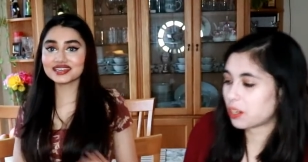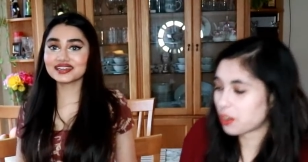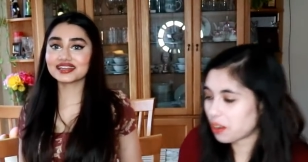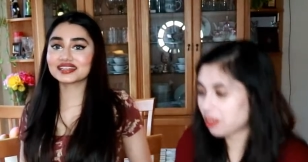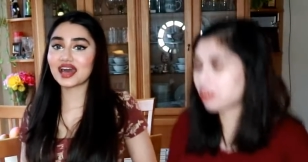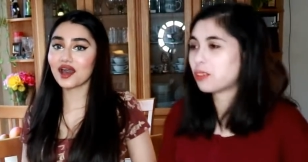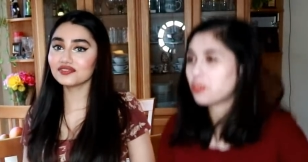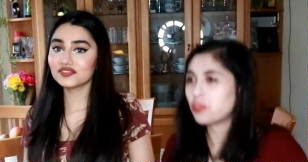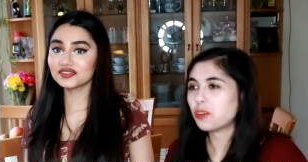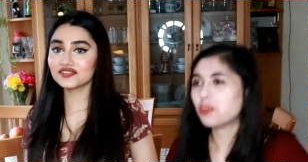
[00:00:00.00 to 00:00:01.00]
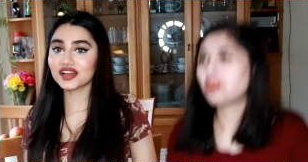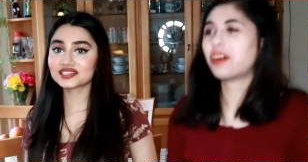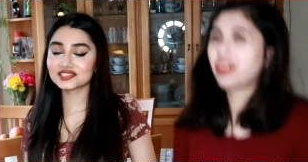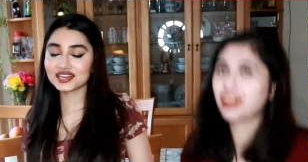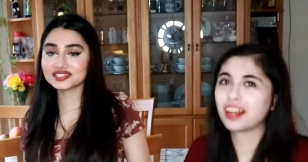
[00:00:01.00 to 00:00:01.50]
Speaker 1: eating that, fun
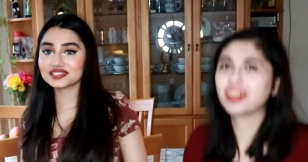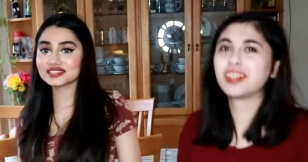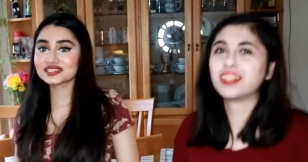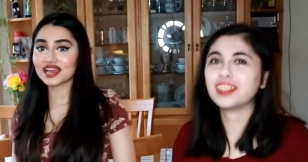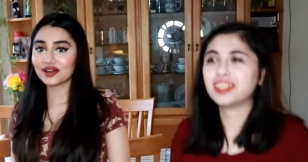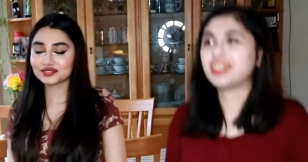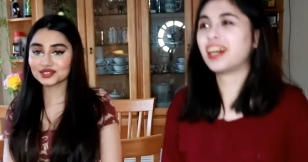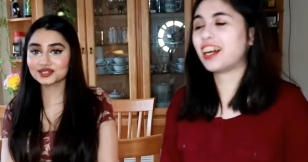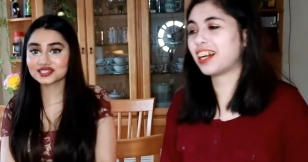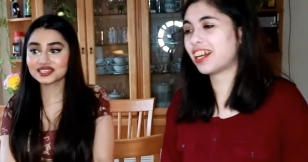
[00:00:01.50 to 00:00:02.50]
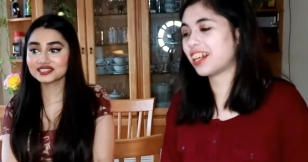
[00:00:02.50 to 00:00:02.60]
fact, you guys, this counter, this